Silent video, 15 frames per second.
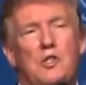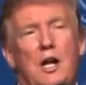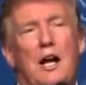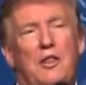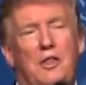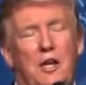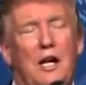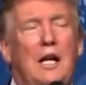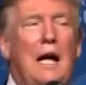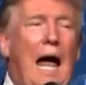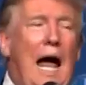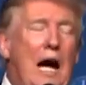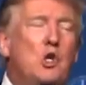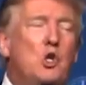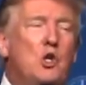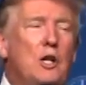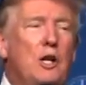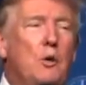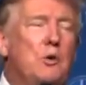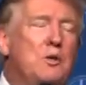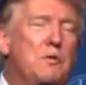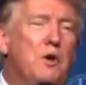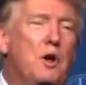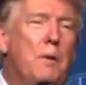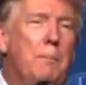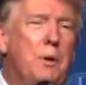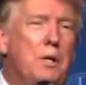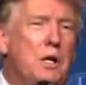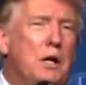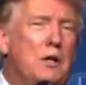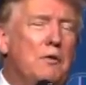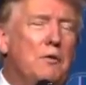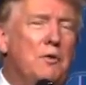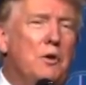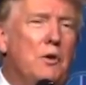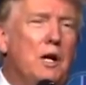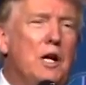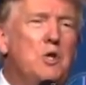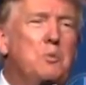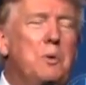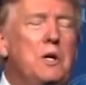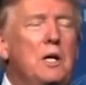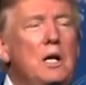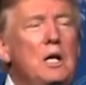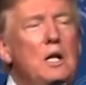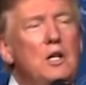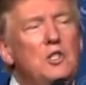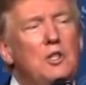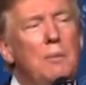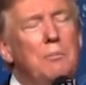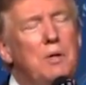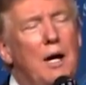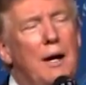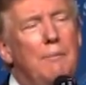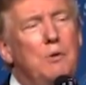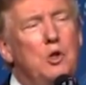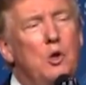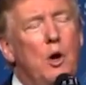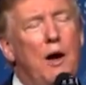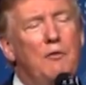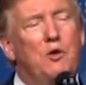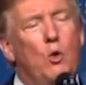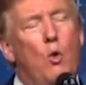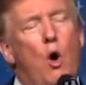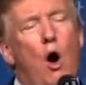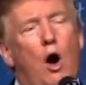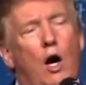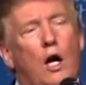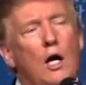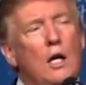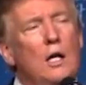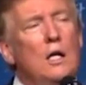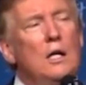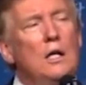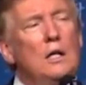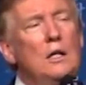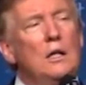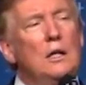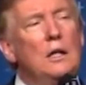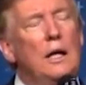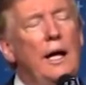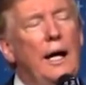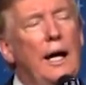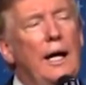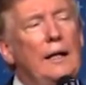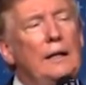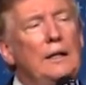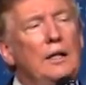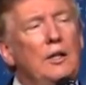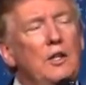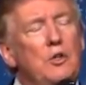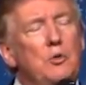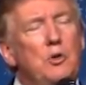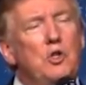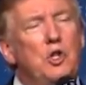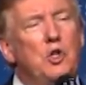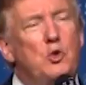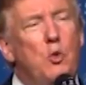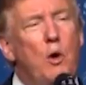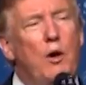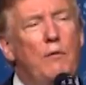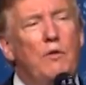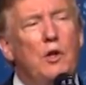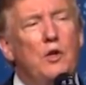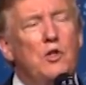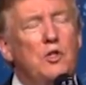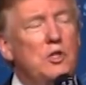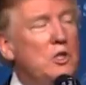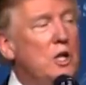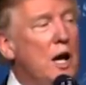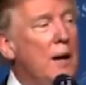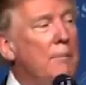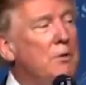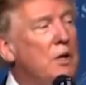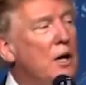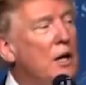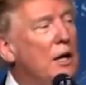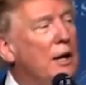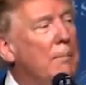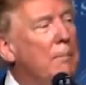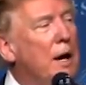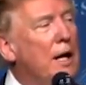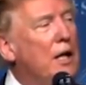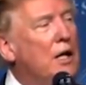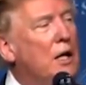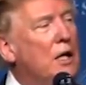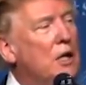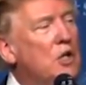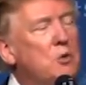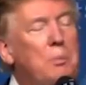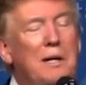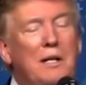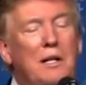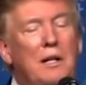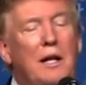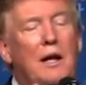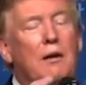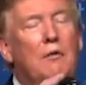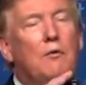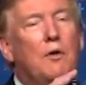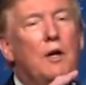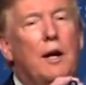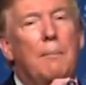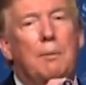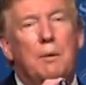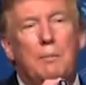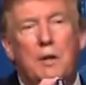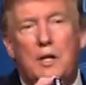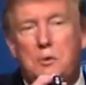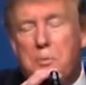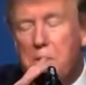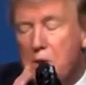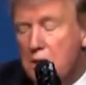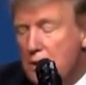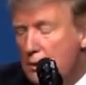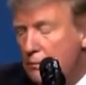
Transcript: And I think, actually, it was a very productive 2 days, but sometimes you have to walk. And this was just one of those times, and I'll let Mike speak to that for a couple of minutes, please.